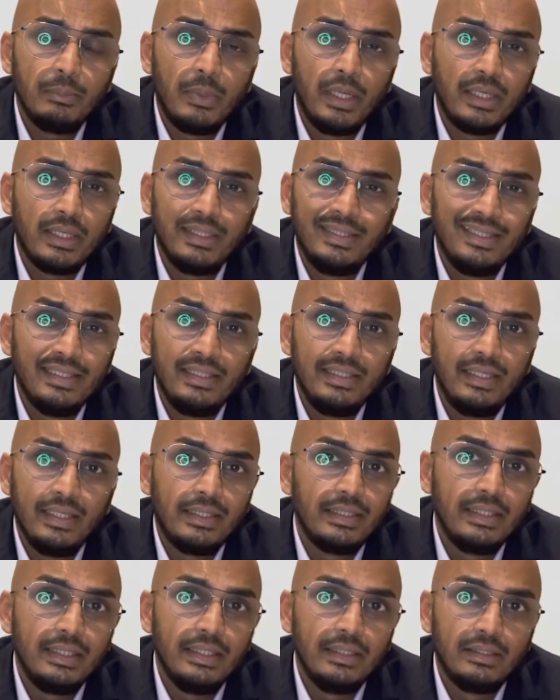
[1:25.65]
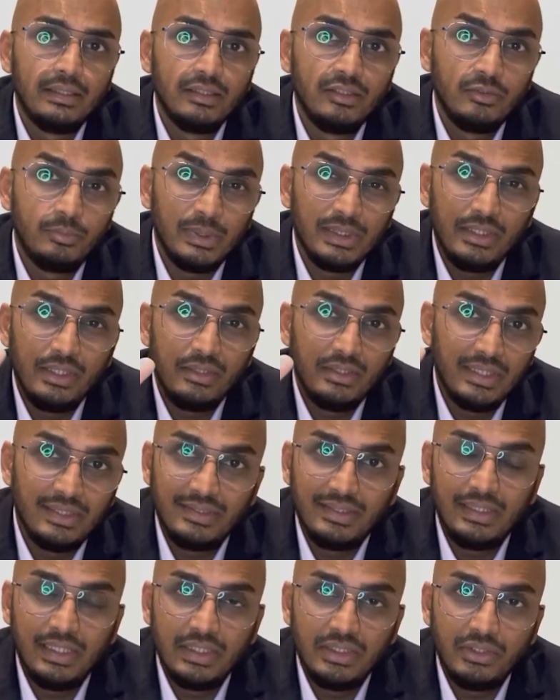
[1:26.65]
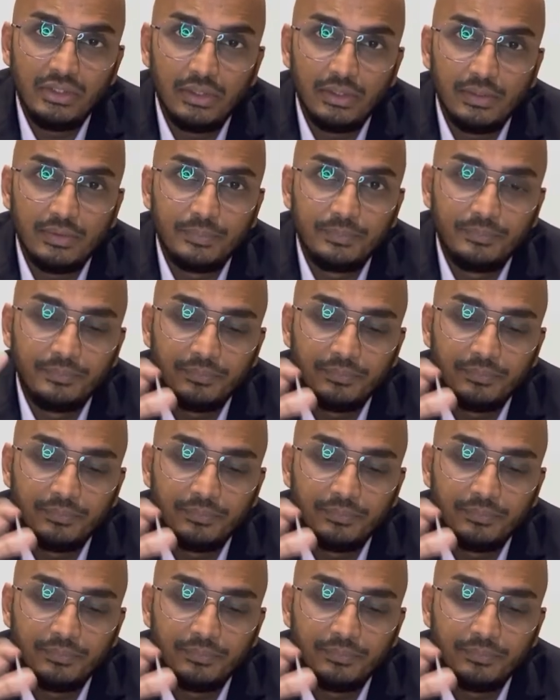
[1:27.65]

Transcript: market didn't take a hit, especially residential.